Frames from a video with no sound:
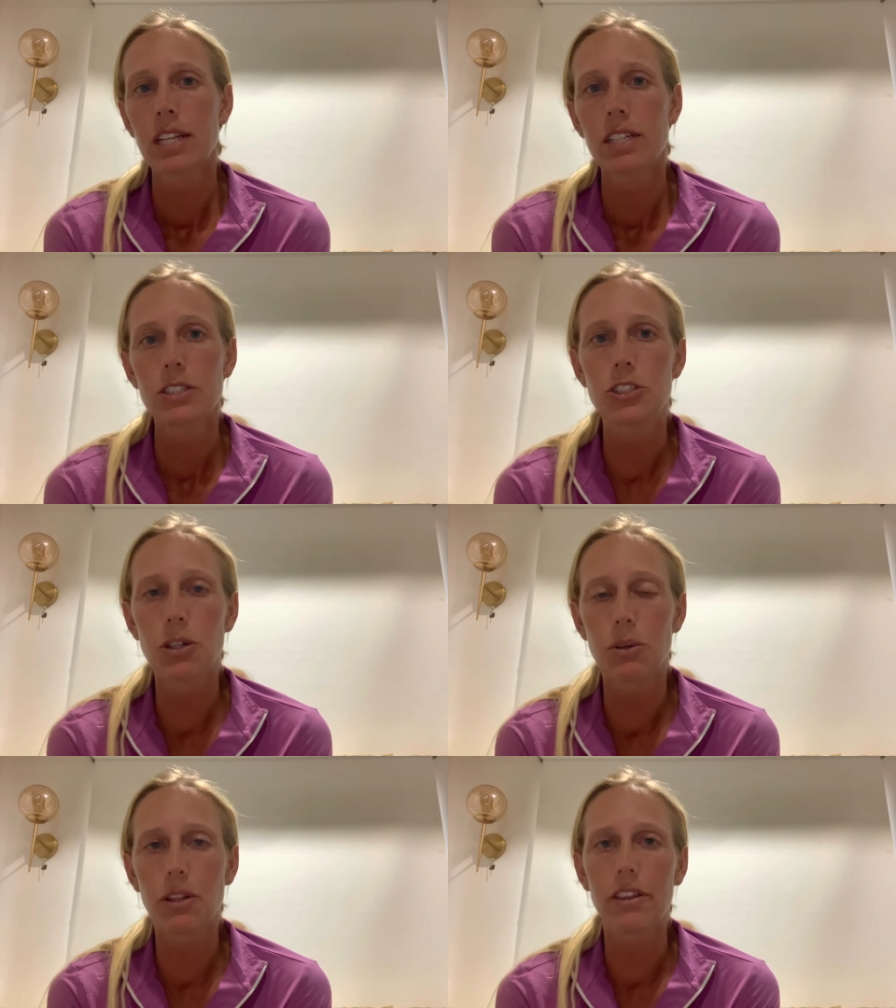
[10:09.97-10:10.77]

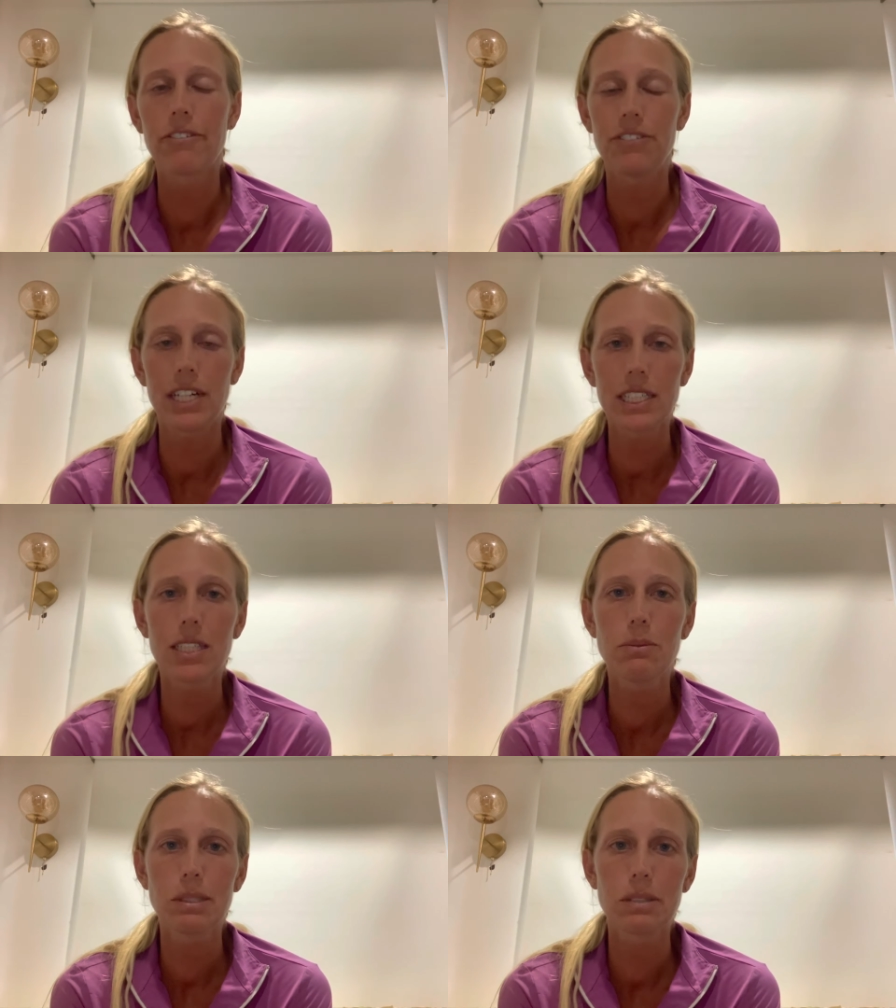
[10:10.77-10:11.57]
So the fact
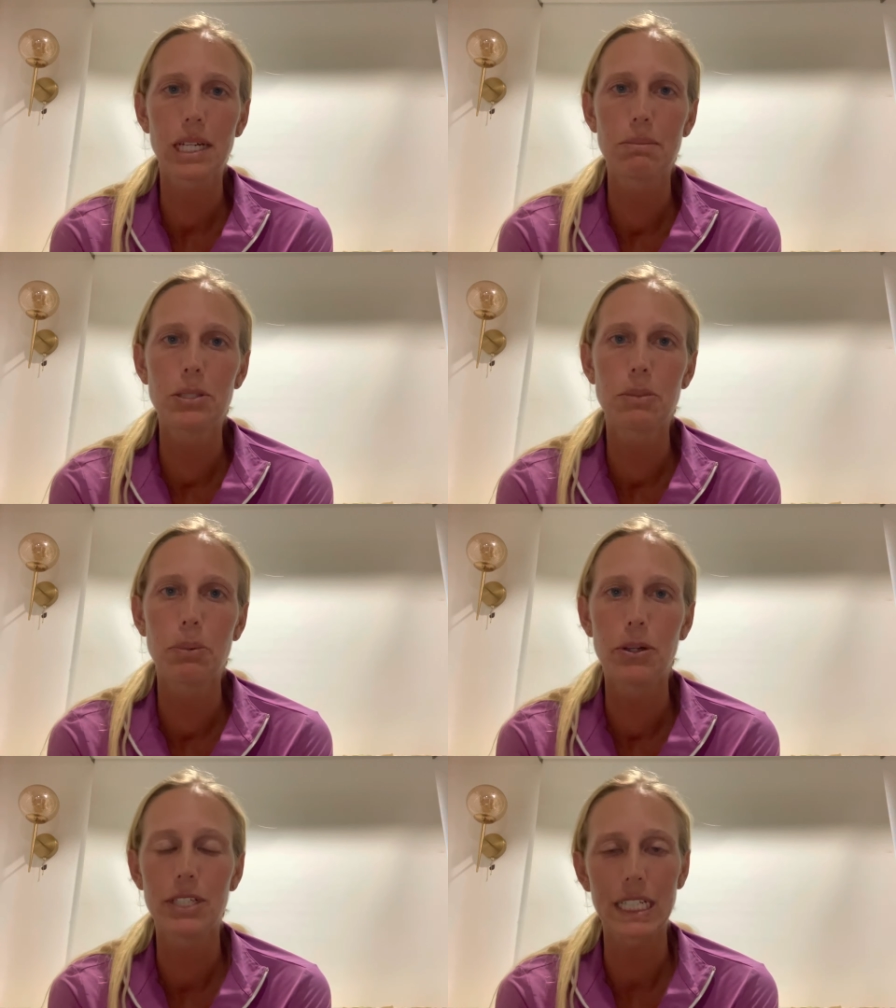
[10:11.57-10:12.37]
that we were able to
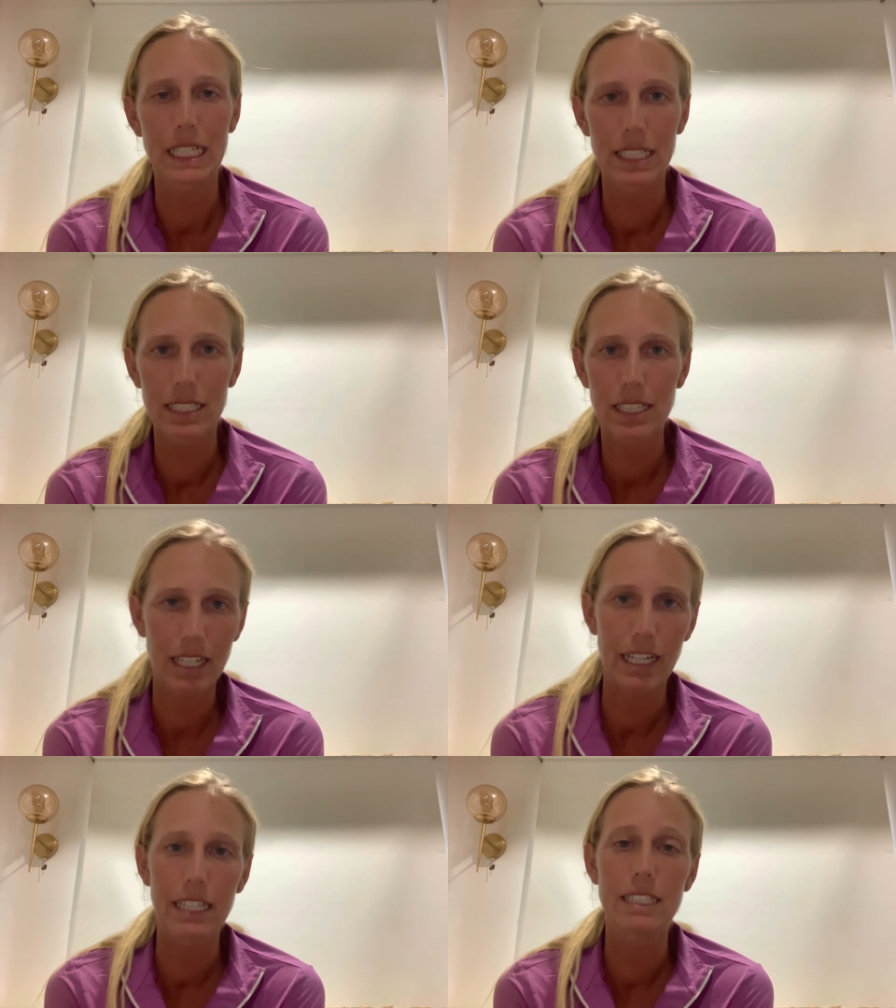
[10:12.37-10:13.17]
put in
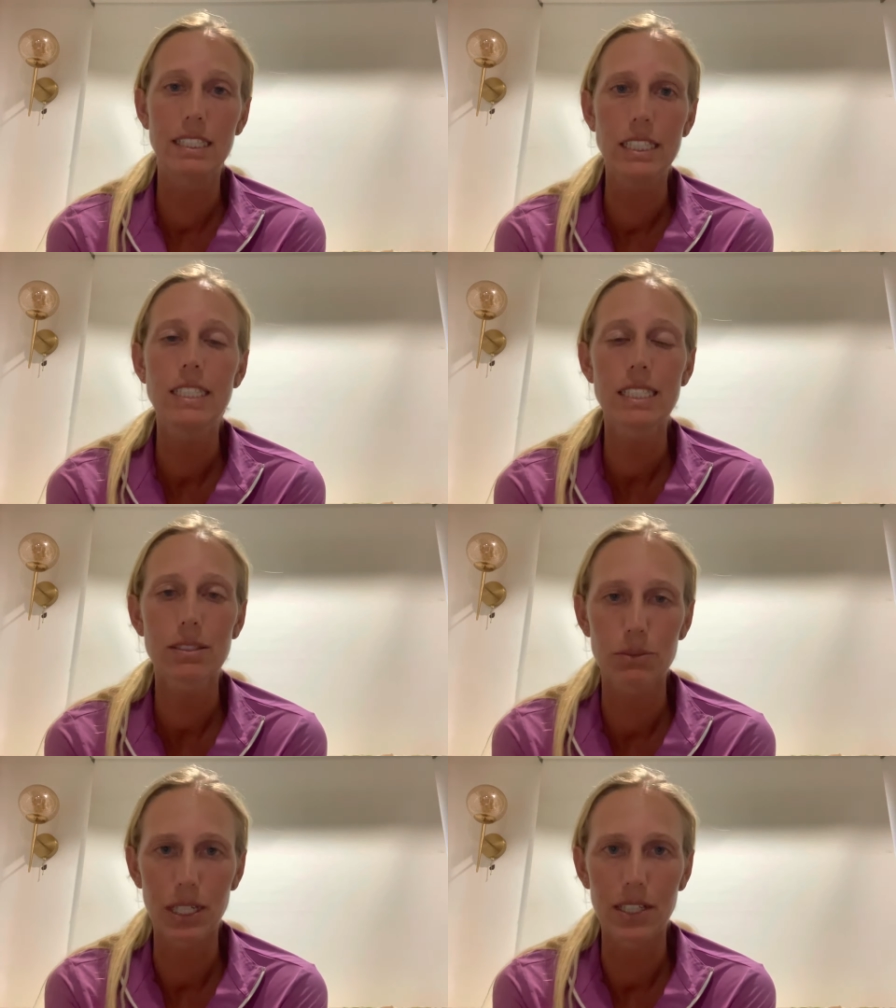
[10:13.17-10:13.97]
a decent
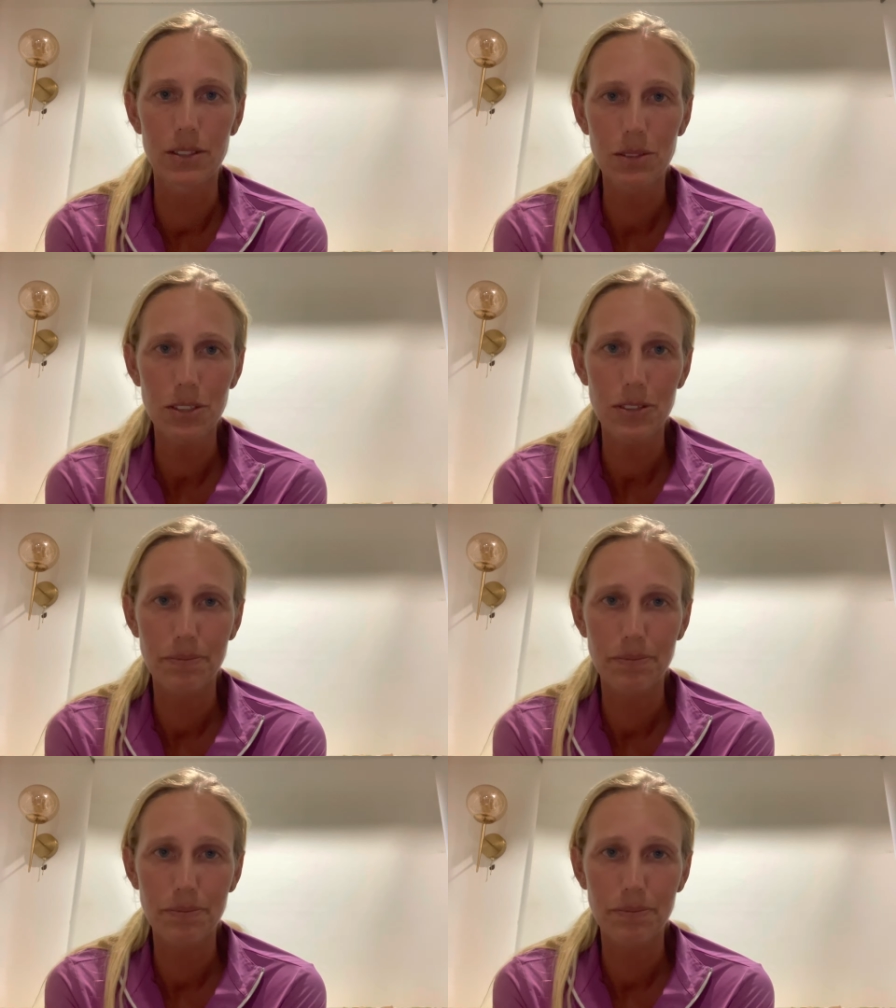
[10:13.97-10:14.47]
round